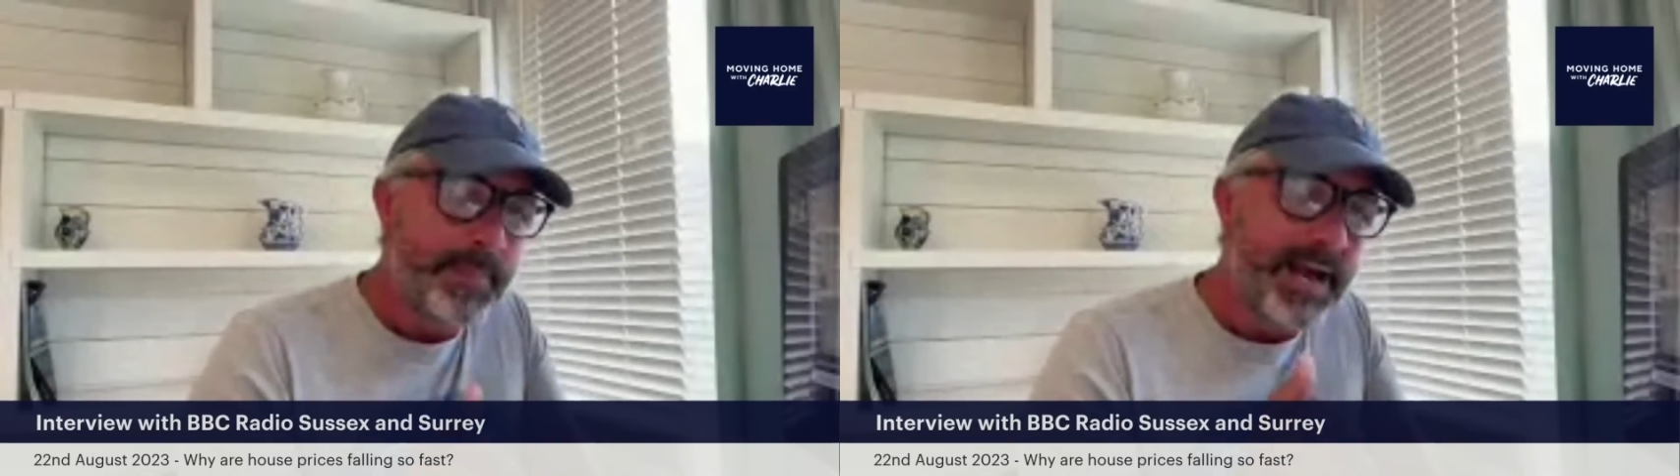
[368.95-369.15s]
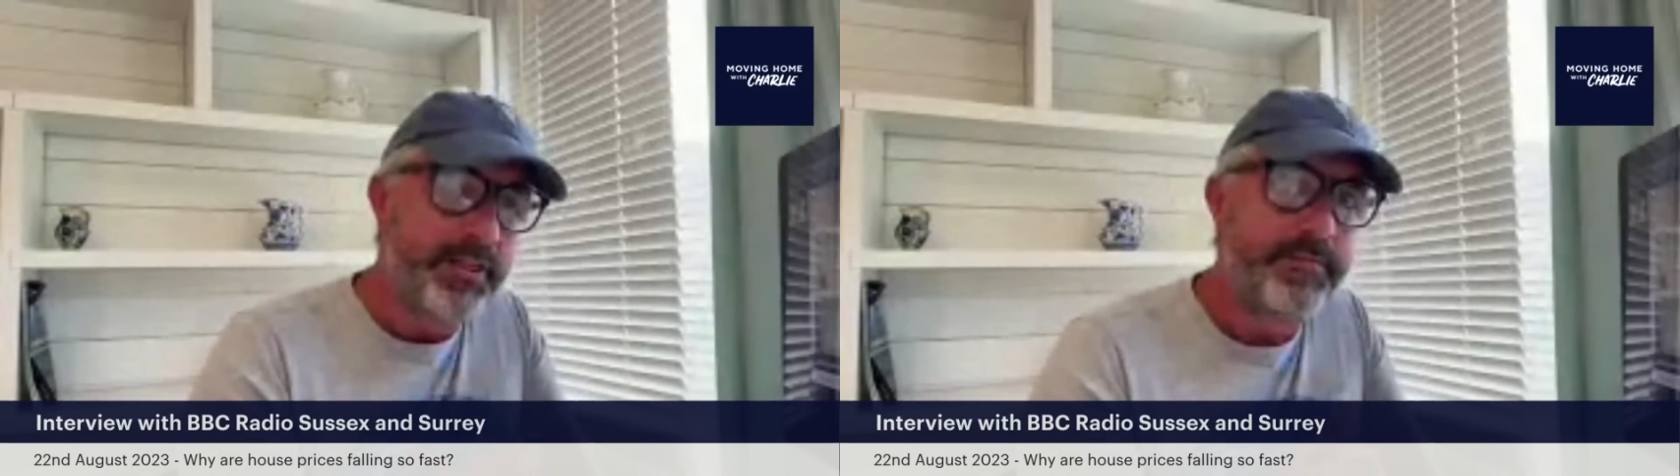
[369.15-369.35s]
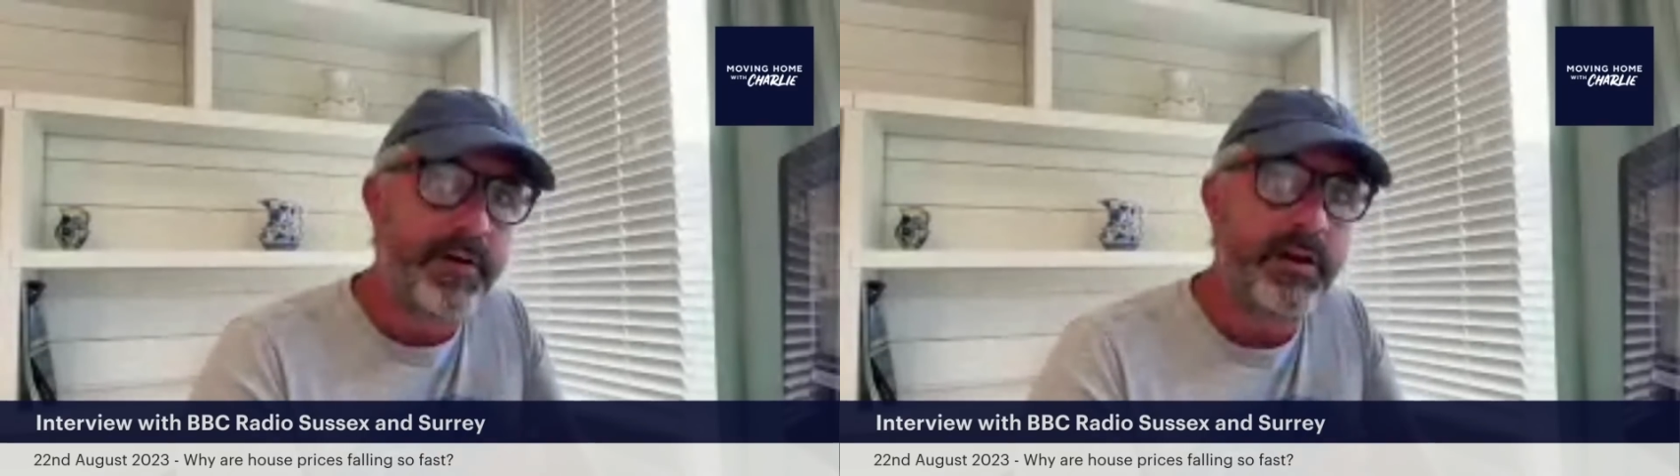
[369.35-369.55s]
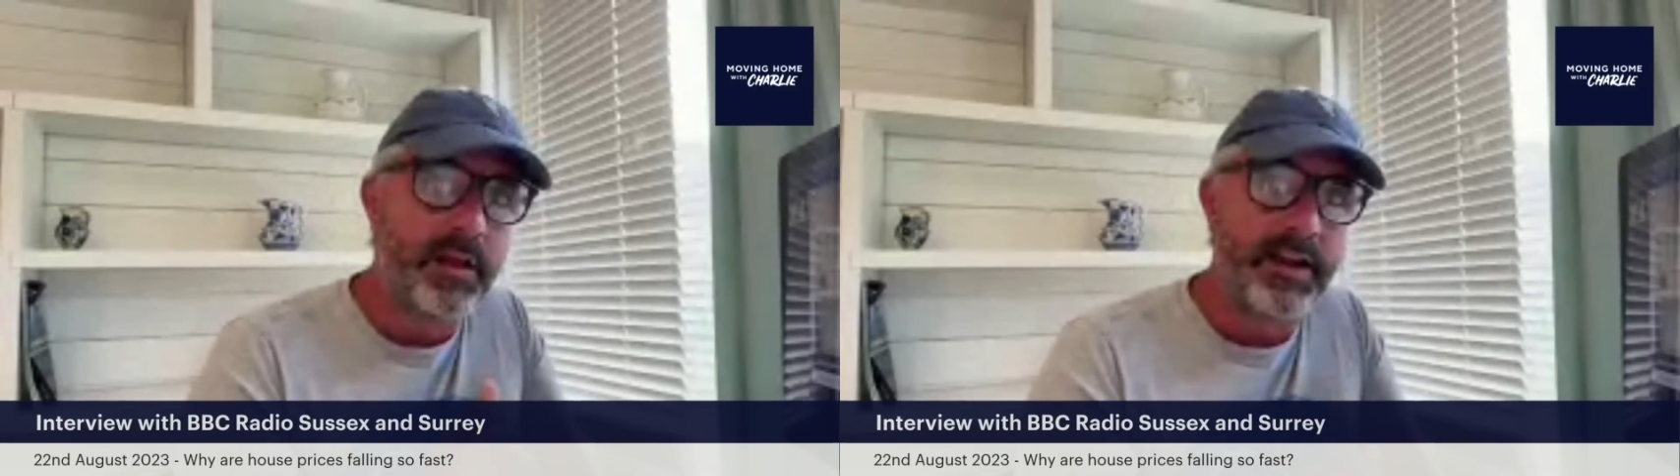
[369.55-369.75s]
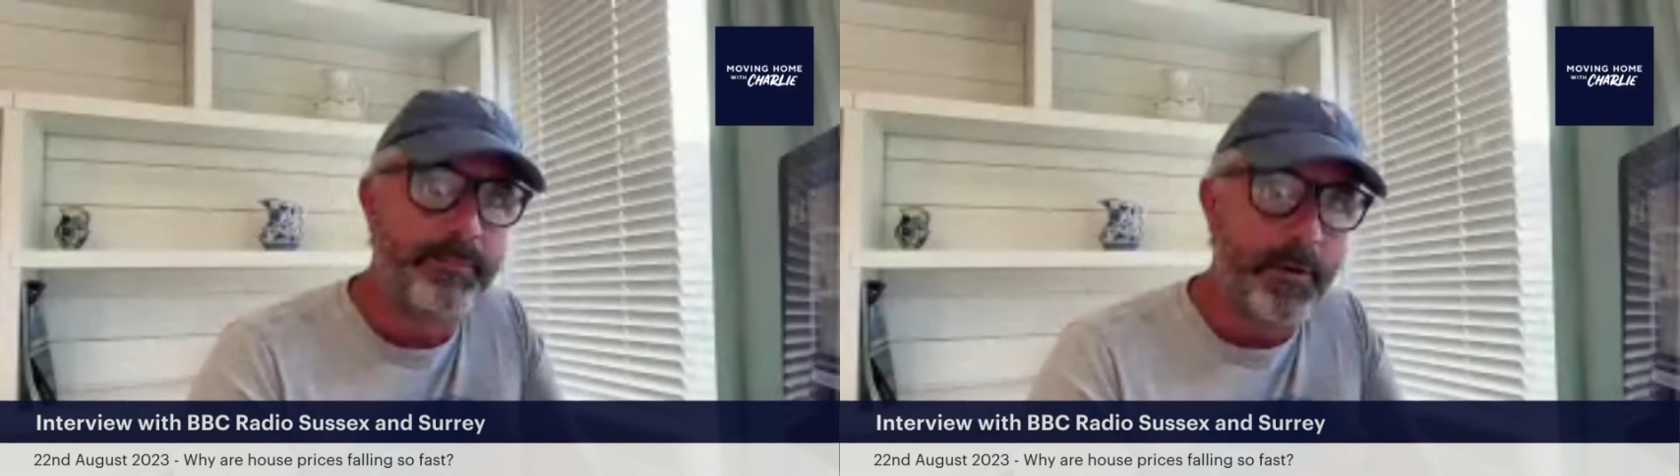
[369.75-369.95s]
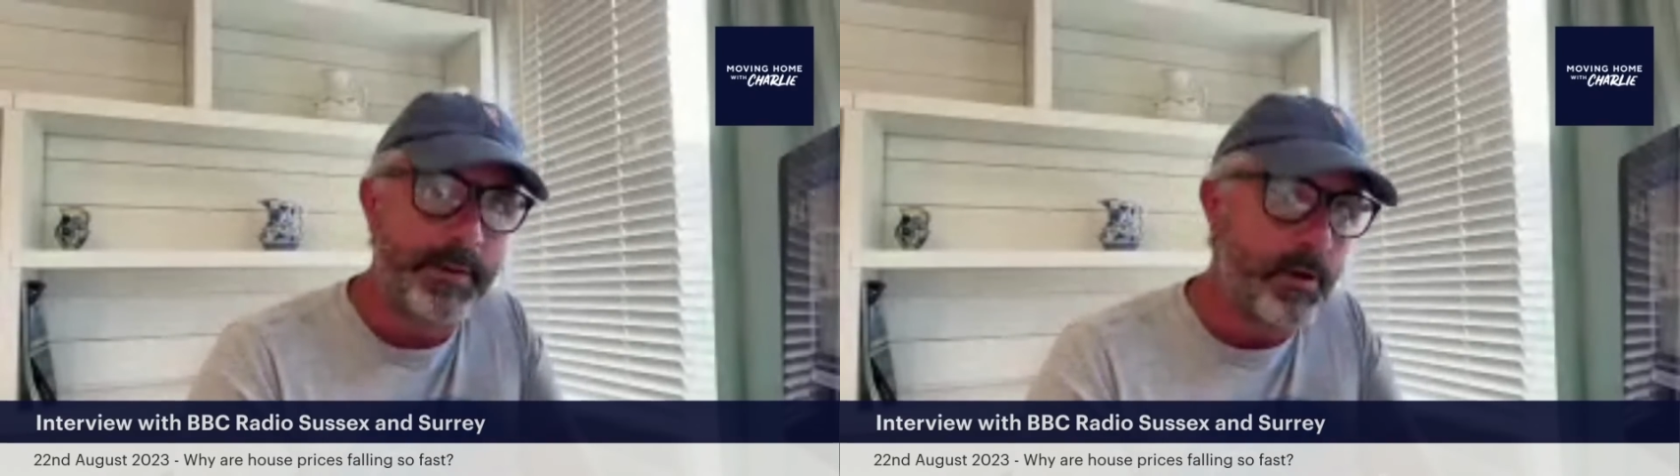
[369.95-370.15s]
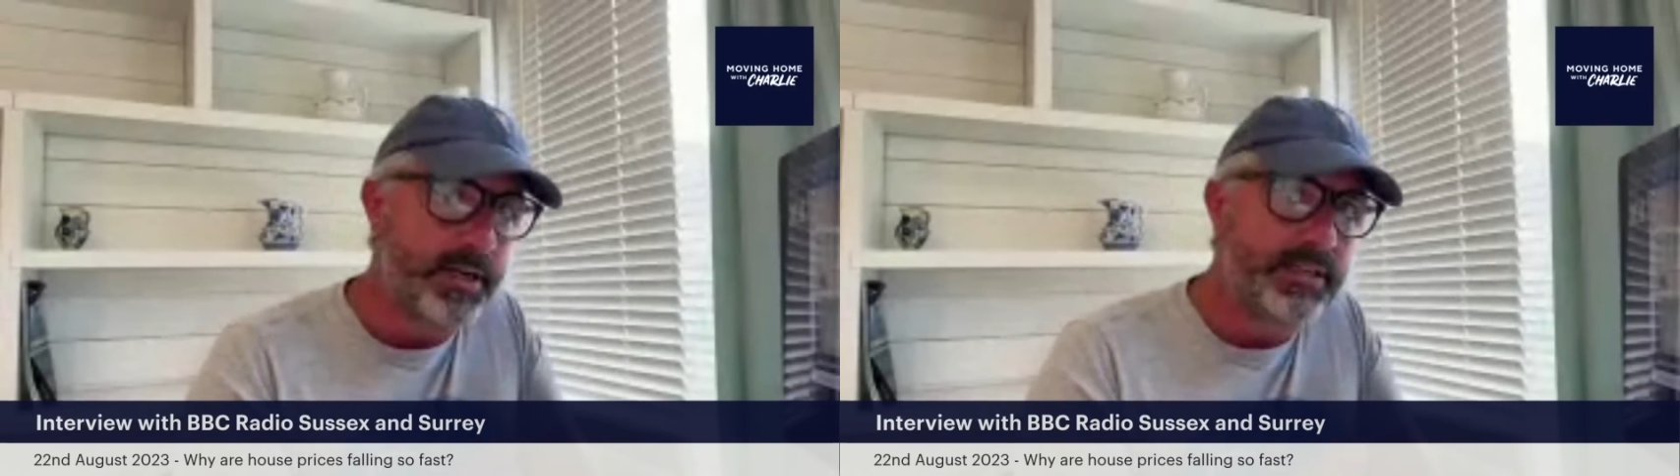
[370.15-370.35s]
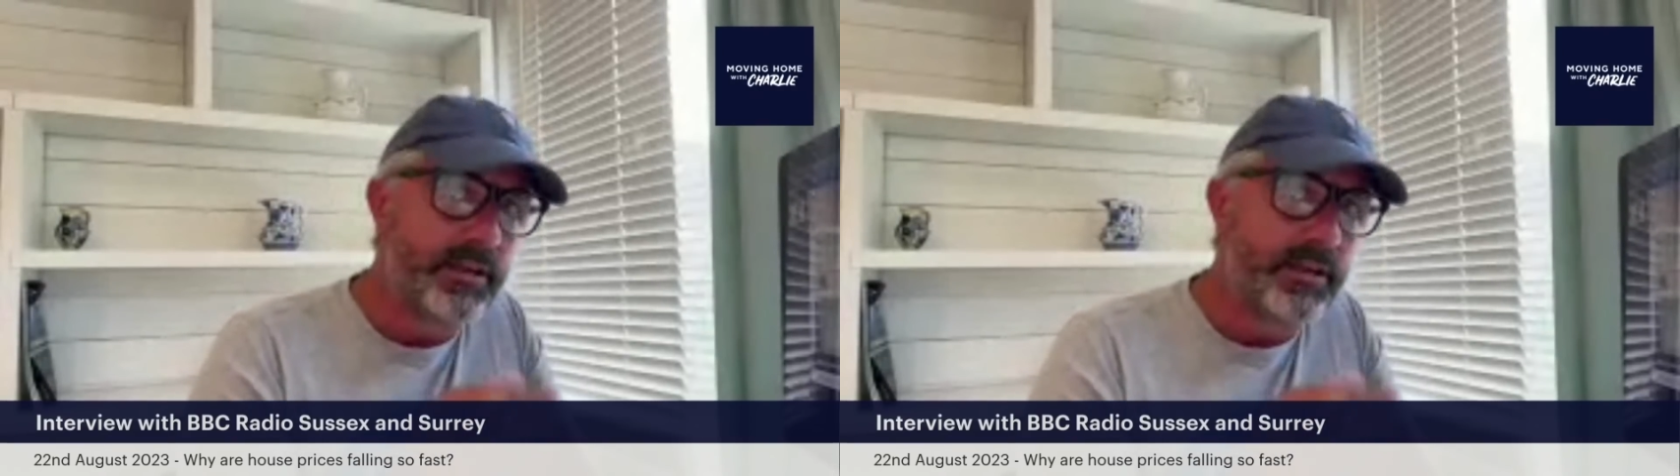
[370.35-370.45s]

At the front line of the property market,